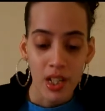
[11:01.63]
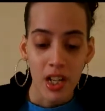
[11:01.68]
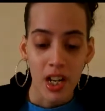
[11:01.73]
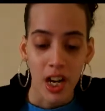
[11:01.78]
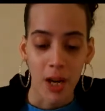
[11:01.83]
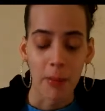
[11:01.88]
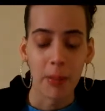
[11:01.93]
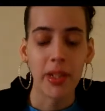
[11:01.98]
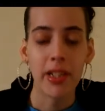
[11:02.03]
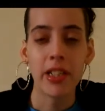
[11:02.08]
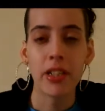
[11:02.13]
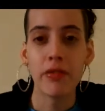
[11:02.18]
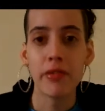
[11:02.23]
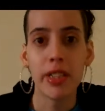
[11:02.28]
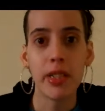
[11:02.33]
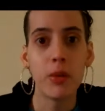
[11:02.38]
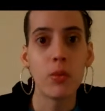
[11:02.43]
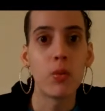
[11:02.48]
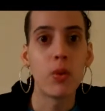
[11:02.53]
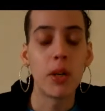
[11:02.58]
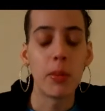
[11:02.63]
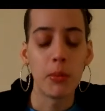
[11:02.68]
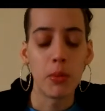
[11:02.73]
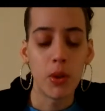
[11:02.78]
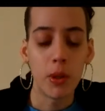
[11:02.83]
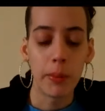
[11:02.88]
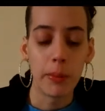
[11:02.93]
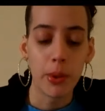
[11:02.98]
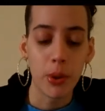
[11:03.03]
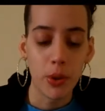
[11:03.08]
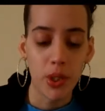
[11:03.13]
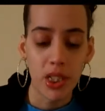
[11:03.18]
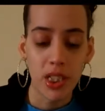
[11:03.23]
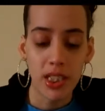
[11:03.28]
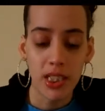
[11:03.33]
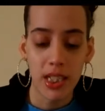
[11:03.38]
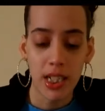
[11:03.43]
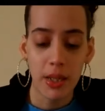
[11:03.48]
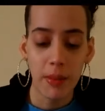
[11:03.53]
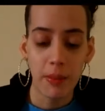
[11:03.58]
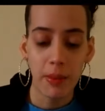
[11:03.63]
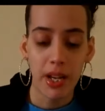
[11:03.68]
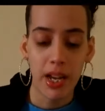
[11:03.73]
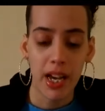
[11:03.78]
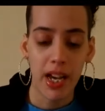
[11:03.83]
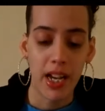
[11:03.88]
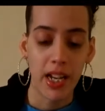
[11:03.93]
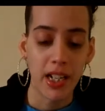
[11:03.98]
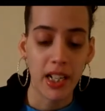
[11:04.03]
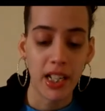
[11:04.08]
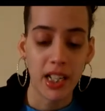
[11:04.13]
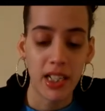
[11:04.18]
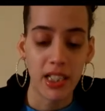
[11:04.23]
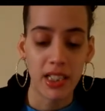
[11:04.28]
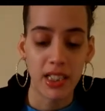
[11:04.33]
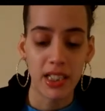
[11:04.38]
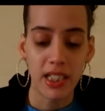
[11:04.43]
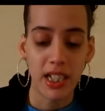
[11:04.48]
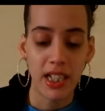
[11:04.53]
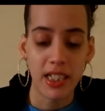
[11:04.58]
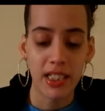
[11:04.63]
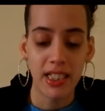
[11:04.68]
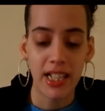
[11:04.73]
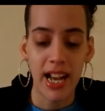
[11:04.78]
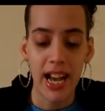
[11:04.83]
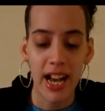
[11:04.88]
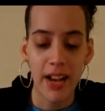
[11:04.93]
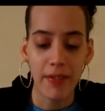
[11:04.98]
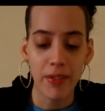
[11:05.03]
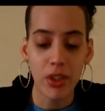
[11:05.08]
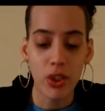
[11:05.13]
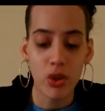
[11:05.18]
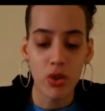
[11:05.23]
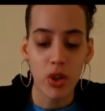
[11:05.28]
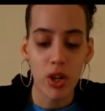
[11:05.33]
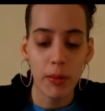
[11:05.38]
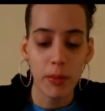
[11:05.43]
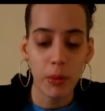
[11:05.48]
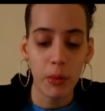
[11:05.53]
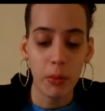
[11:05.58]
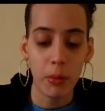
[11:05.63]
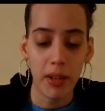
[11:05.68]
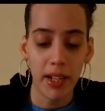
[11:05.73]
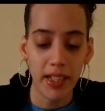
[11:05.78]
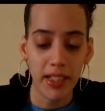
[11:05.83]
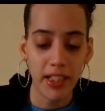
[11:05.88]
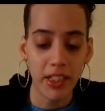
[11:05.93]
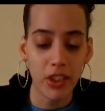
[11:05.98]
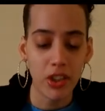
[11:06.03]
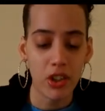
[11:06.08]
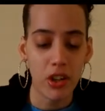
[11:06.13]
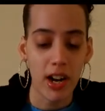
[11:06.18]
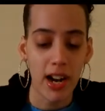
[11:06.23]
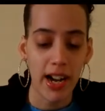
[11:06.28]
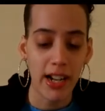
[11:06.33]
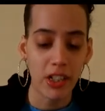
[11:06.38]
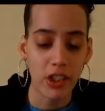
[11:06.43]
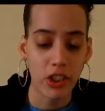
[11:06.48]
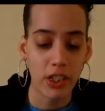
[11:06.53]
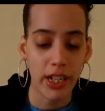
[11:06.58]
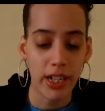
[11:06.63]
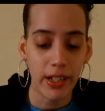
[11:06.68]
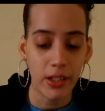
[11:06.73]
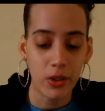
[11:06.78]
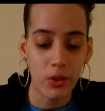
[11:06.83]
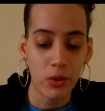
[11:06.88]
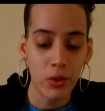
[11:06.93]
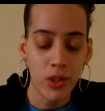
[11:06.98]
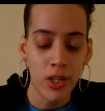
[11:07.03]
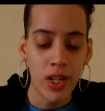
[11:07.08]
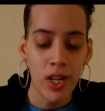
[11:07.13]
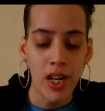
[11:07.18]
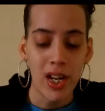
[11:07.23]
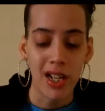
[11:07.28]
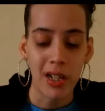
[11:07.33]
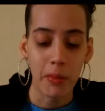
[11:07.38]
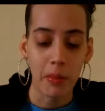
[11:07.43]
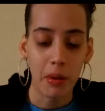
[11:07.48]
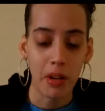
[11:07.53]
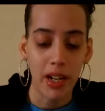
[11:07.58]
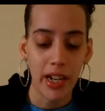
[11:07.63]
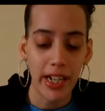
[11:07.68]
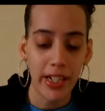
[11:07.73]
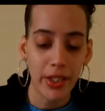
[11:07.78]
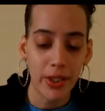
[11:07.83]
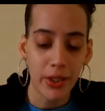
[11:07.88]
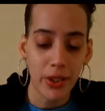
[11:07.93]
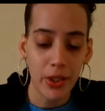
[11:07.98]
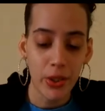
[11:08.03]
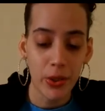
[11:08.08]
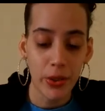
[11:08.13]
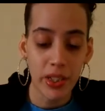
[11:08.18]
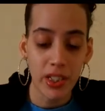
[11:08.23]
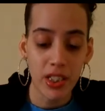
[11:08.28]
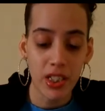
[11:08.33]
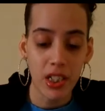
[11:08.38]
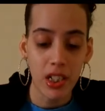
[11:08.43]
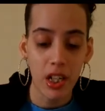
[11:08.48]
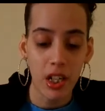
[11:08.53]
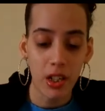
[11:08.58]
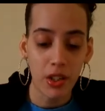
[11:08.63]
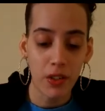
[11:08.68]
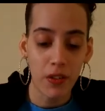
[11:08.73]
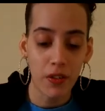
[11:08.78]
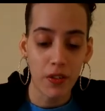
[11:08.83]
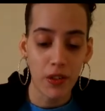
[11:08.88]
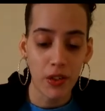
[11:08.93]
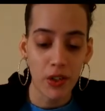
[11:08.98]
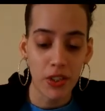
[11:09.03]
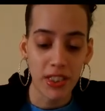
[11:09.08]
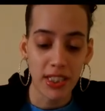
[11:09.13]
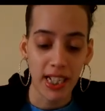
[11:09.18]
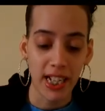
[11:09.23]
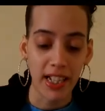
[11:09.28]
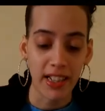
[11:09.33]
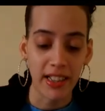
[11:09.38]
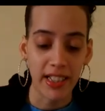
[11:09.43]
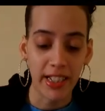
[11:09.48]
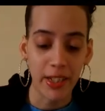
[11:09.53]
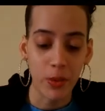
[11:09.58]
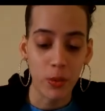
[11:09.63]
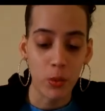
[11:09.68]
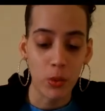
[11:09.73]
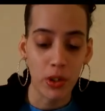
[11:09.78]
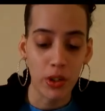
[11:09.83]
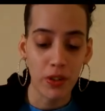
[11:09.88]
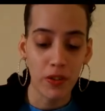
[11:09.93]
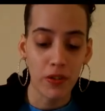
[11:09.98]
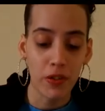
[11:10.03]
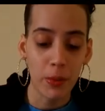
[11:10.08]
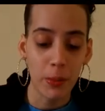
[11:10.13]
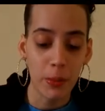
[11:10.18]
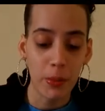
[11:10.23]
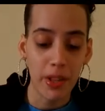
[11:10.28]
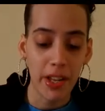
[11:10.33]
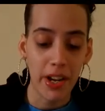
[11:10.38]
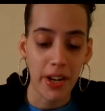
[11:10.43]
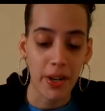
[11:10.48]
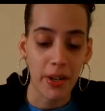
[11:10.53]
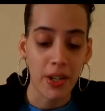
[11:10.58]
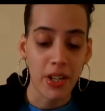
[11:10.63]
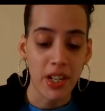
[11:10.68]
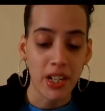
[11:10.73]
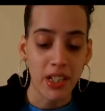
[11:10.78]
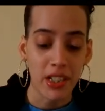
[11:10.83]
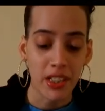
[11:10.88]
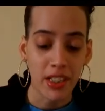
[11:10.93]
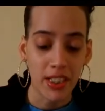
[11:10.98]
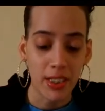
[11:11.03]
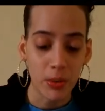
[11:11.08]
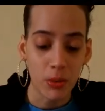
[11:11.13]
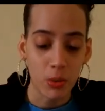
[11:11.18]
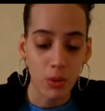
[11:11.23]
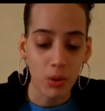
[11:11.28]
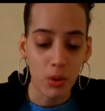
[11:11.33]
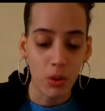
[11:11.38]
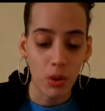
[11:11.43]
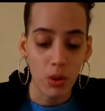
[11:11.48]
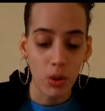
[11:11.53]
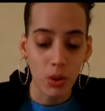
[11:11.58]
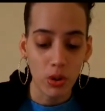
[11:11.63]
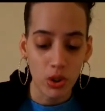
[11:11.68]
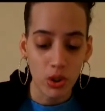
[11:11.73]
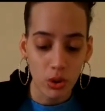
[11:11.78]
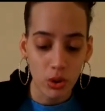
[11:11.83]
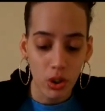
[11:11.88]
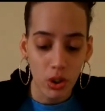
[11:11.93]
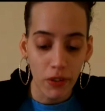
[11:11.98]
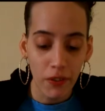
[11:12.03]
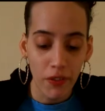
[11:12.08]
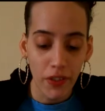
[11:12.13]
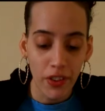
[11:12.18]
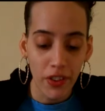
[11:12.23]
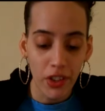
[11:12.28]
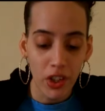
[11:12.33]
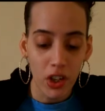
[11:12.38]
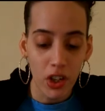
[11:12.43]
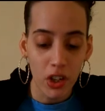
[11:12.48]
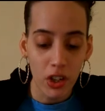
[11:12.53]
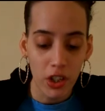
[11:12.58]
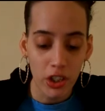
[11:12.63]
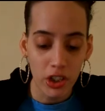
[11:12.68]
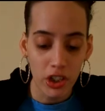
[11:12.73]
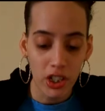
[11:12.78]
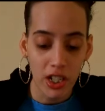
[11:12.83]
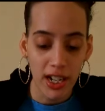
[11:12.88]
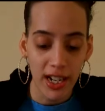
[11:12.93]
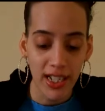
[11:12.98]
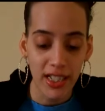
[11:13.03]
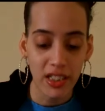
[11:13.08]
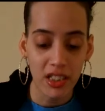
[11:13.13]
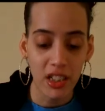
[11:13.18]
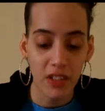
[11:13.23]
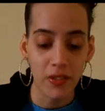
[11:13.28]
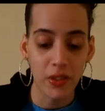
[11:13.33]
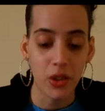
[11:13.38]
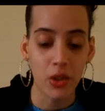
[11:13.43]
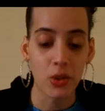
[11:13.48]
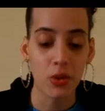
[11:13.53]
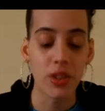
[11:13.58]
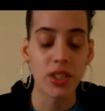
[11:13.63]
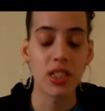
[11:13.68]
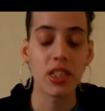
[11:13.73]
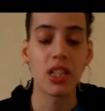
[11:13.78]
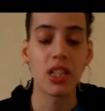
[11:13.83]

I'm gonna read one more beauty tip, and it says having trouble blending your eyeshadow, apply your crease color first and then work from there. This will soften the harsh lines of the crease